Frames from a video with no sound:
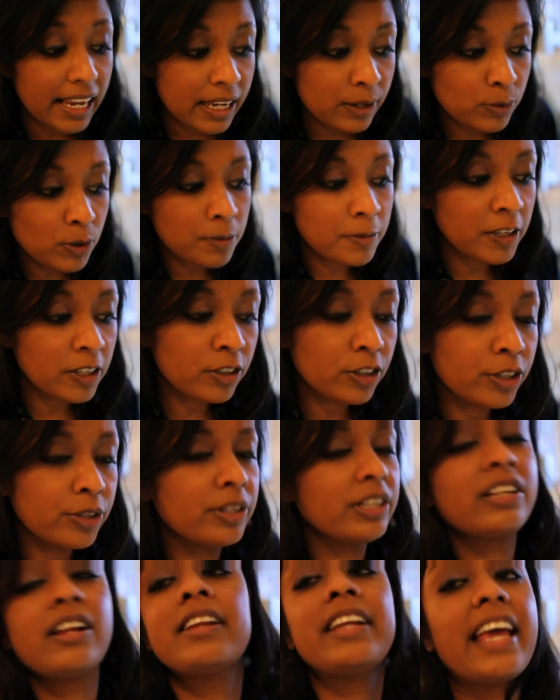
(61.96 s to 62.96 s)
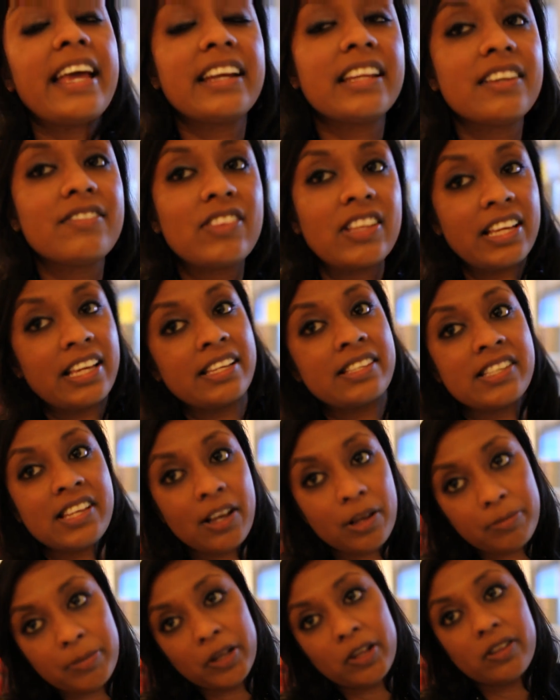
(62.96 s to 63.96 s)
It will be included on any of the
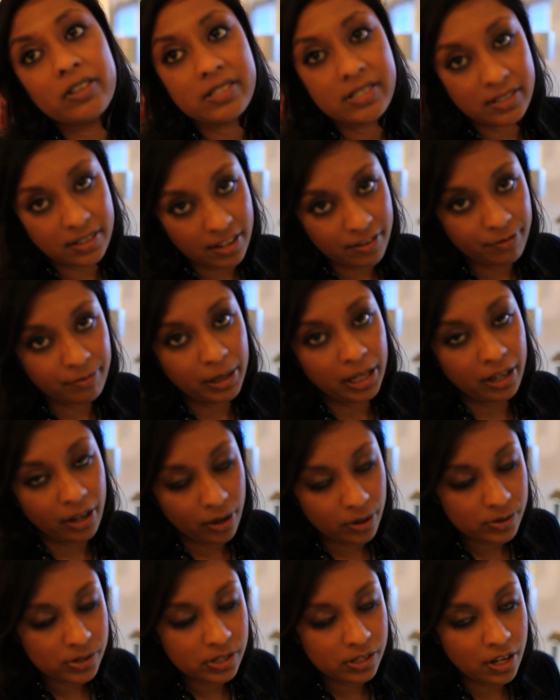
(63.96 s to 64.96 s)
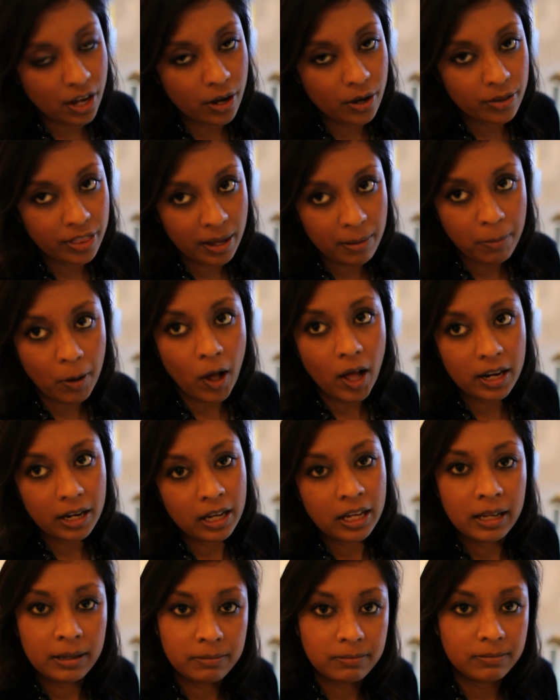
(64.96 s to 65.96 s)
Intel builds of MeeGo. So they bought
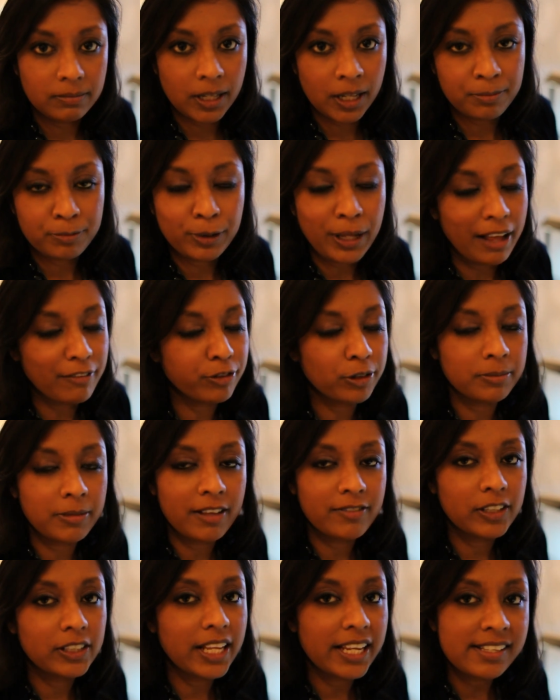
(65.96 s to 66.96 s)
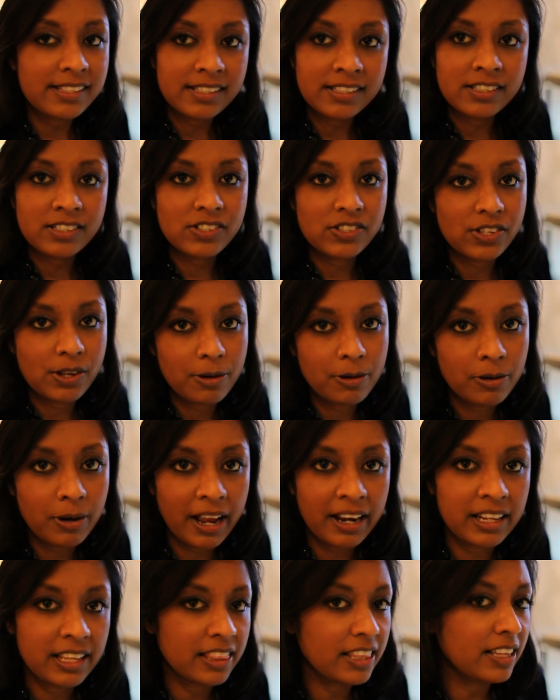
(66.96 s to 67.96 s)
a, a platform level license. So
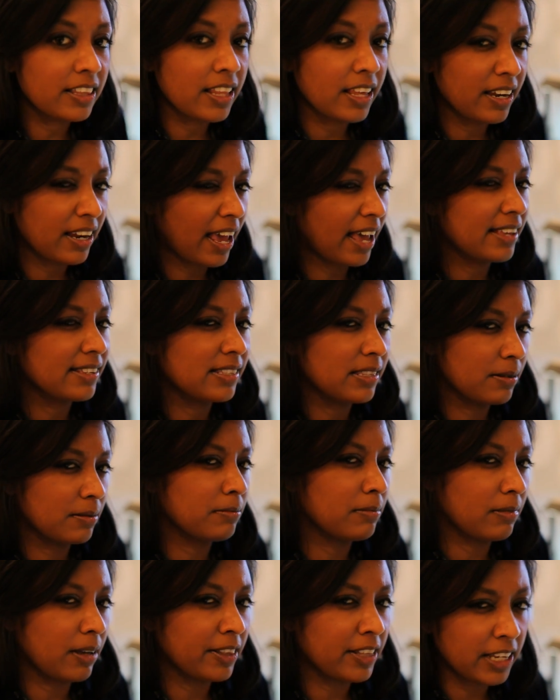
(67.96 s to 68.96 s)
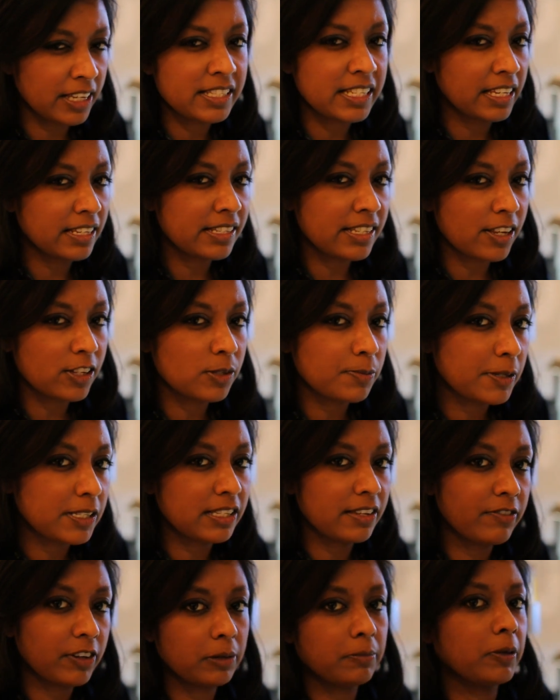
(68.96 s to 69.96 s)
anything that has the, I think it's the Intel
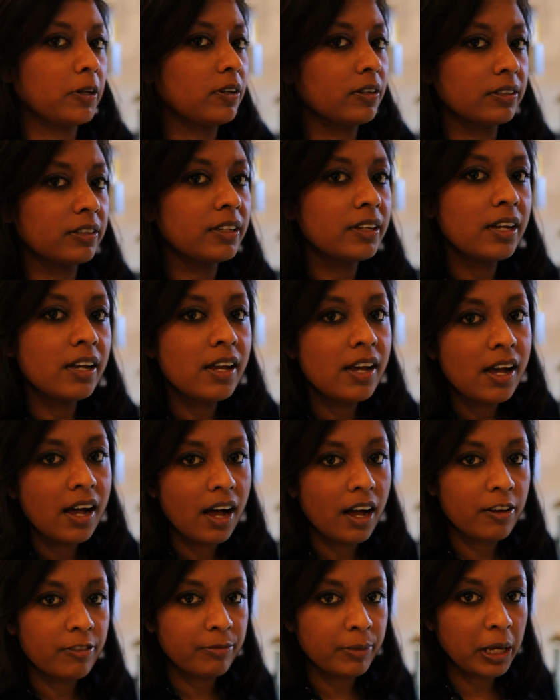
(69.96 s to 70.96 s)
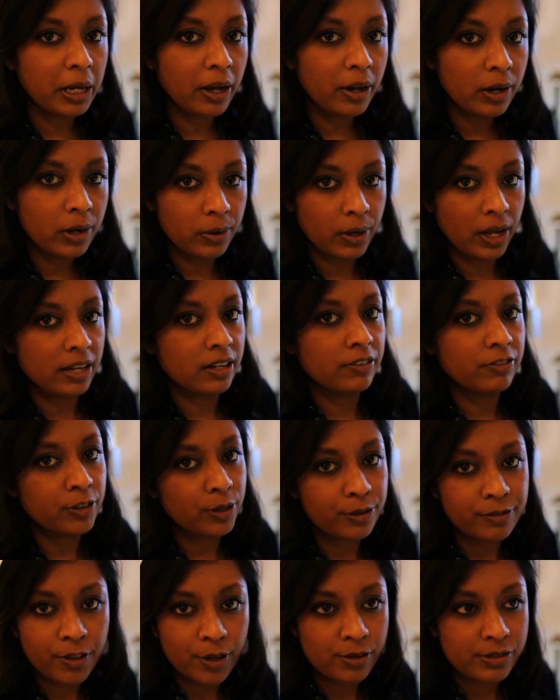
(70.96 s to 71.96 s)
specific build of MeeGo, and a
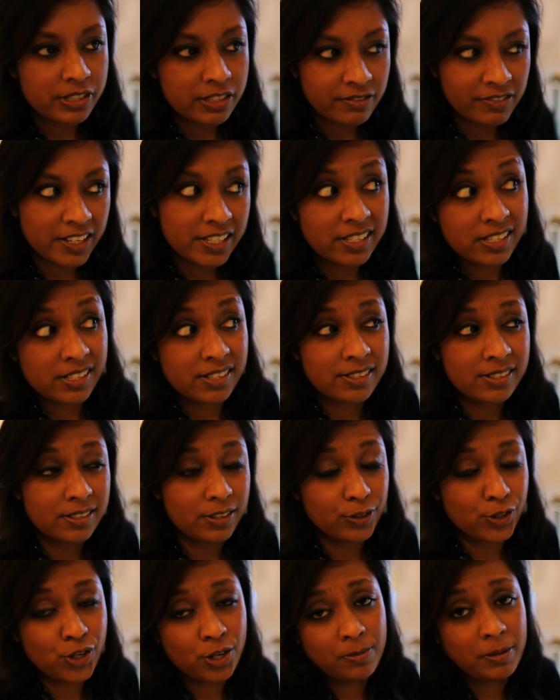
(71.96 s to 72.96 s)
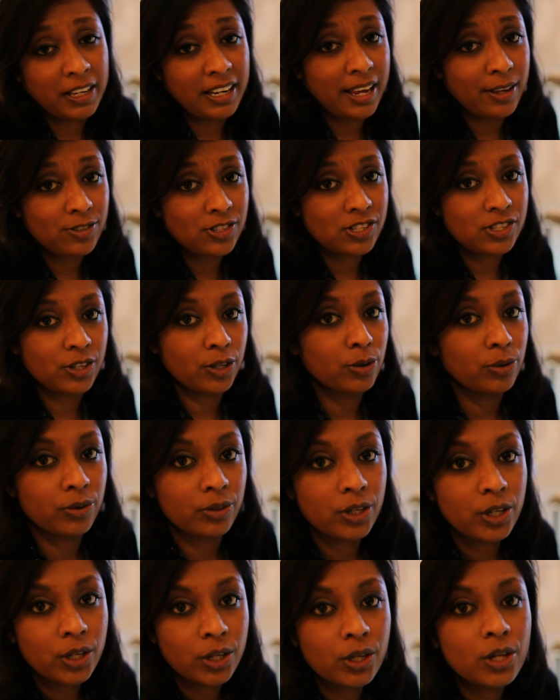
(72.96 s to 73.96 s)
few of those devices should be announced
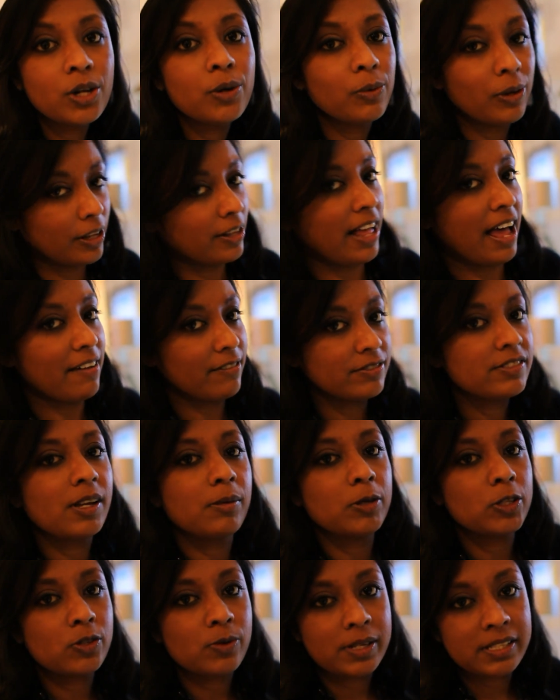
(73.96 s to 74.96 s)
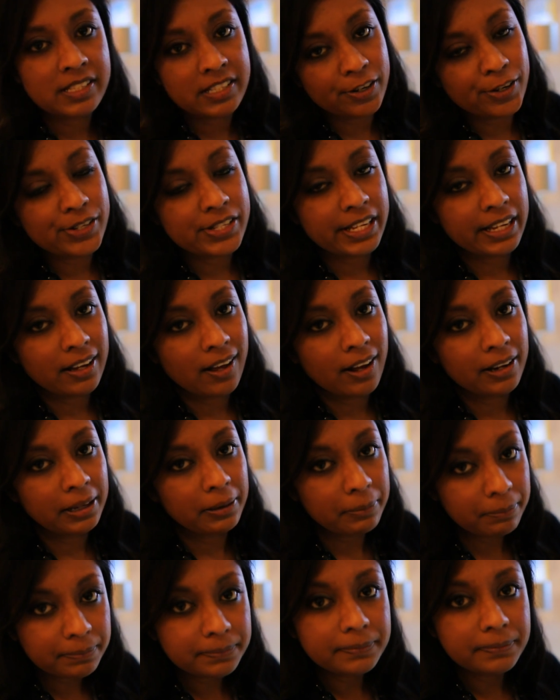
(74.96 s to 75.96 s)
soon. Will have doubleTwist AirSync on it.